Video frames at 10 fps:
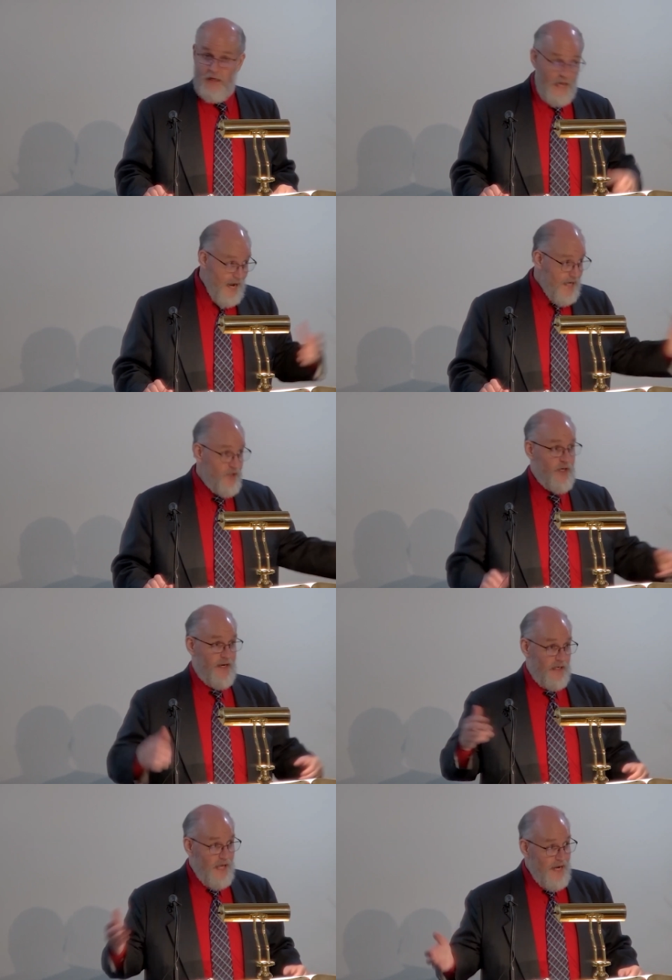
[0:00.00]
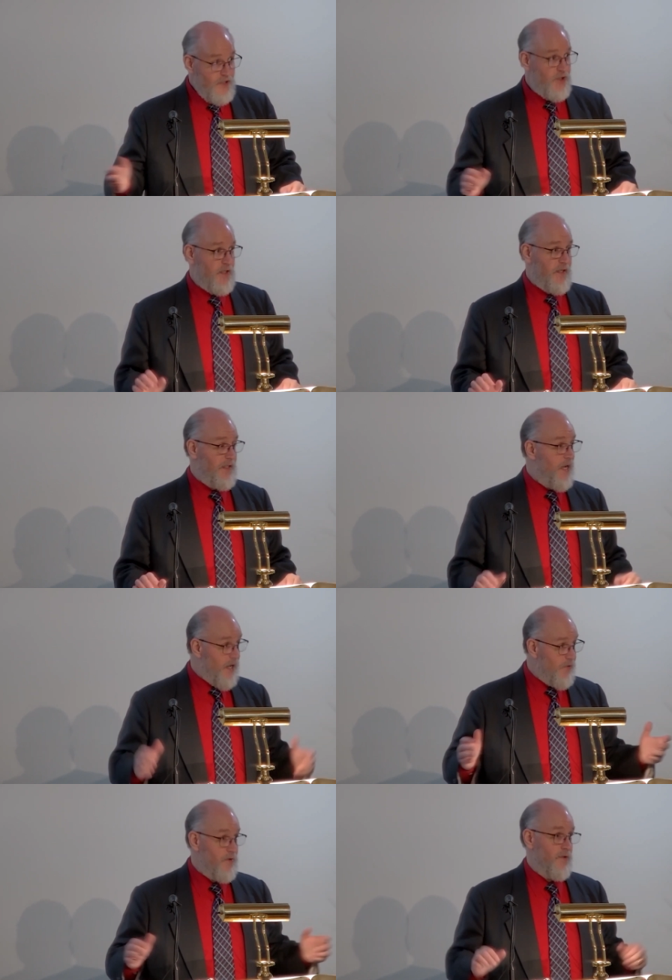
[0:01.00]
Elijah and Elisha and the
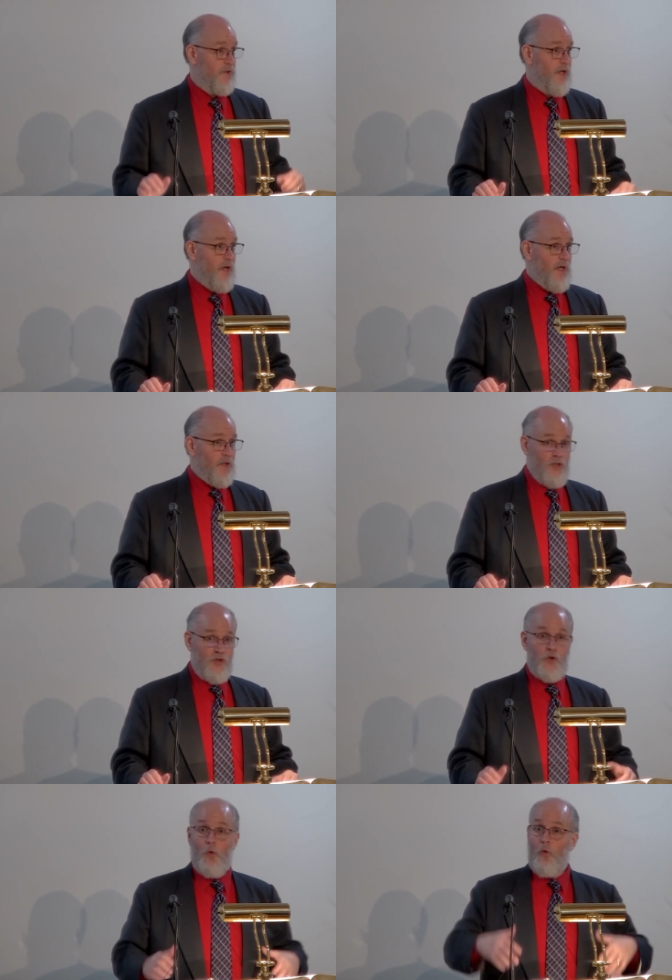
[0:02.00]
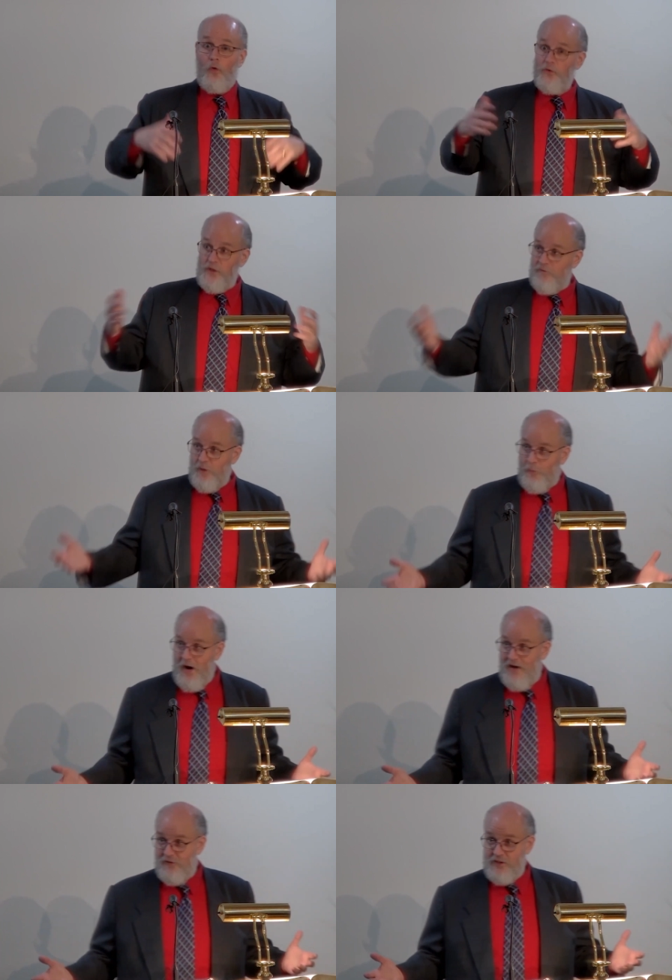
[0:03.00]
others, the schools of the
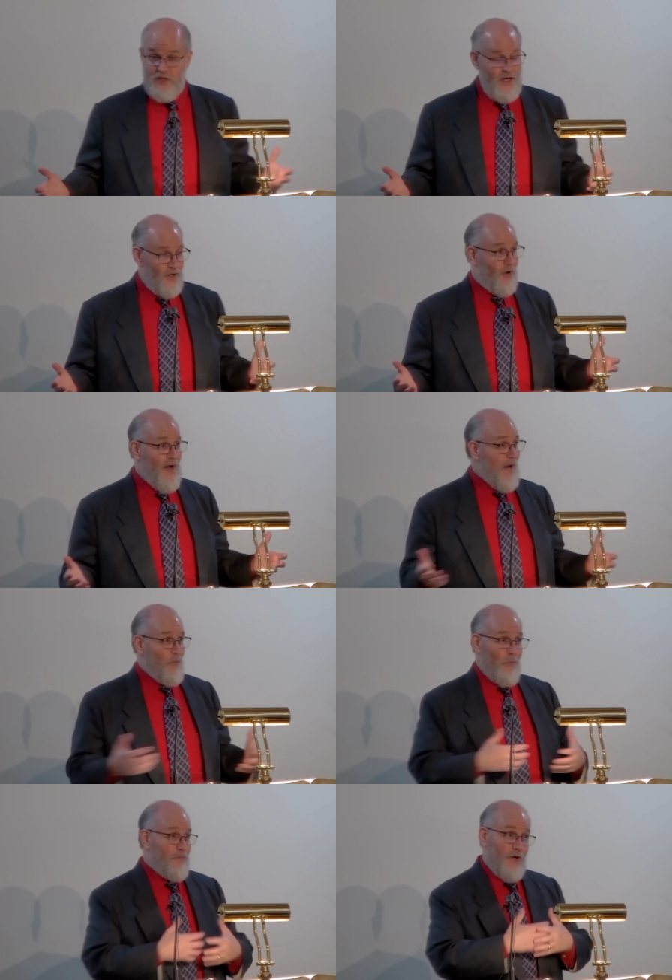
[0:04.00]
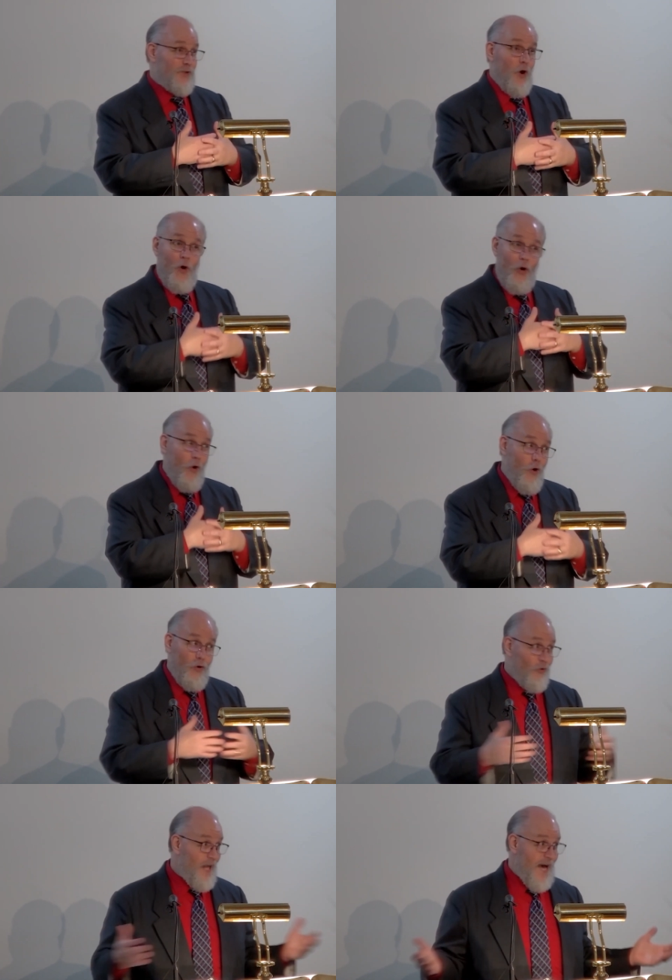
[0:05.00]
prophets. You know, there's a
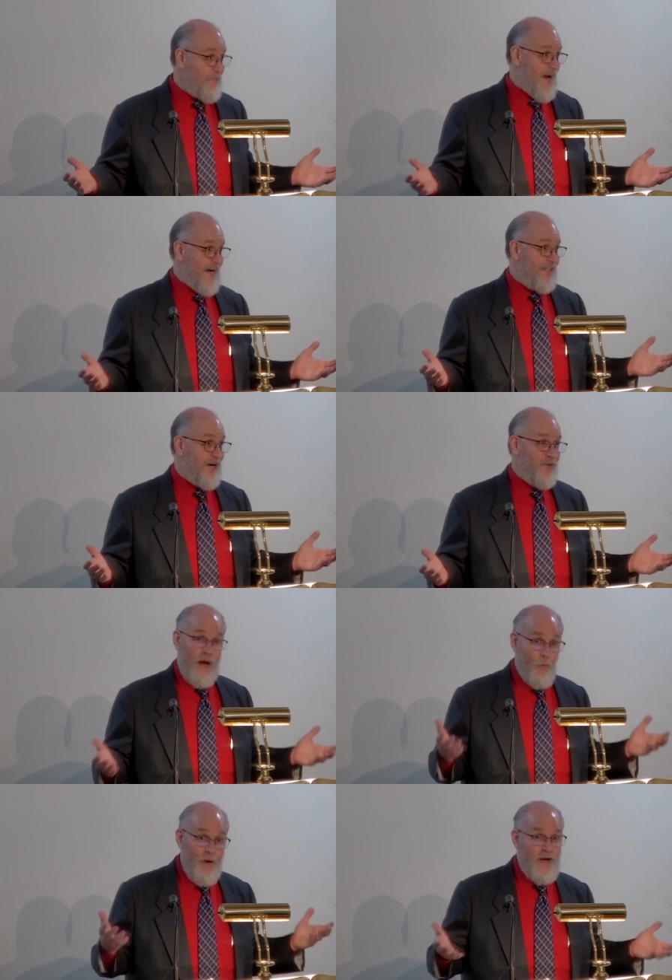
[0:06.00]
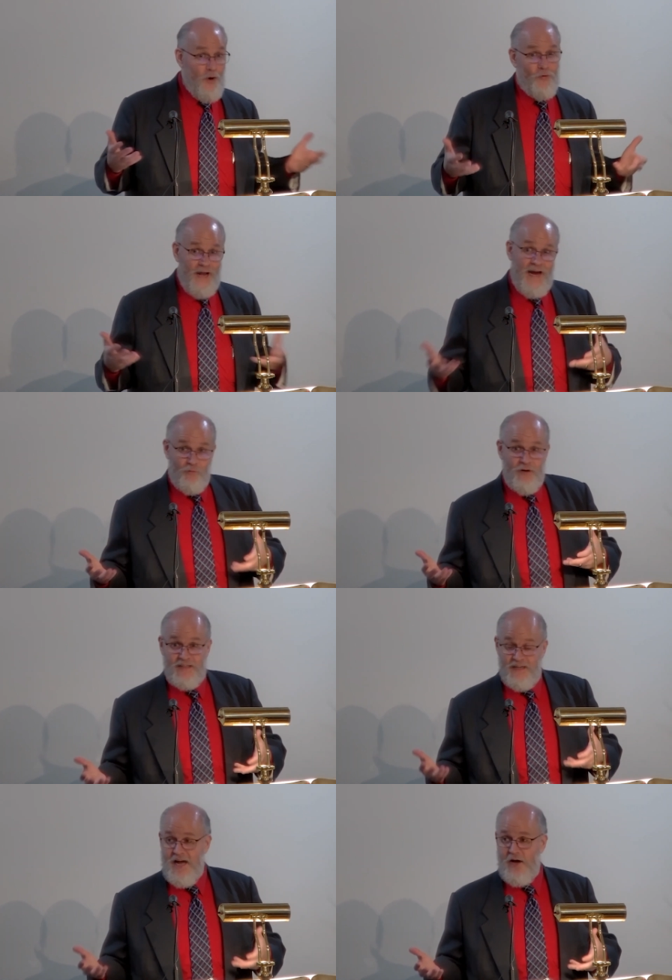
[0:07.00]
whole lot back there that we don't have
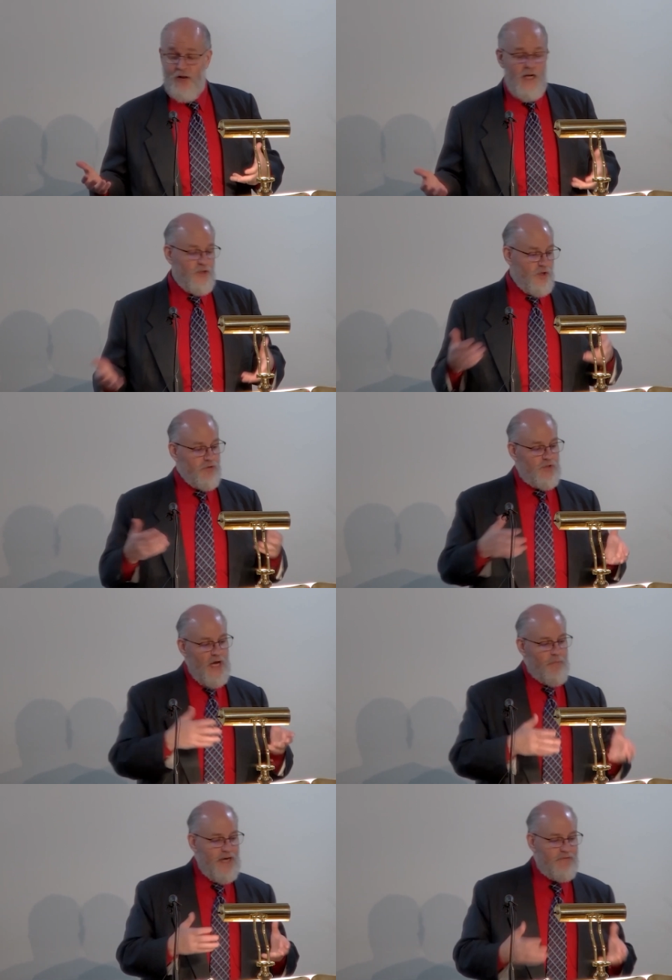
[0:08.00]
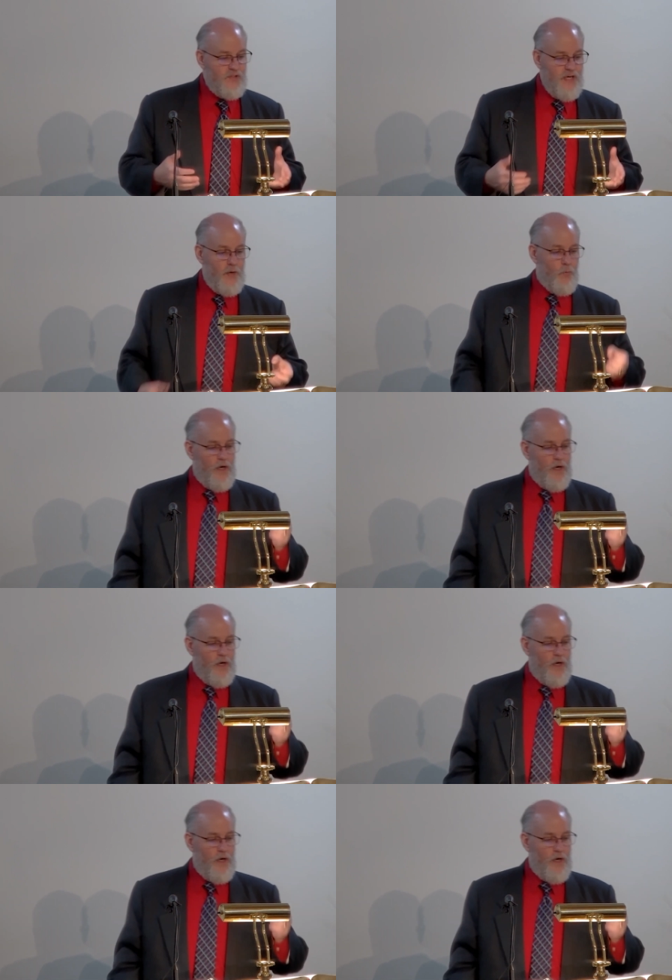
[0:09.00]
written down. So some have said,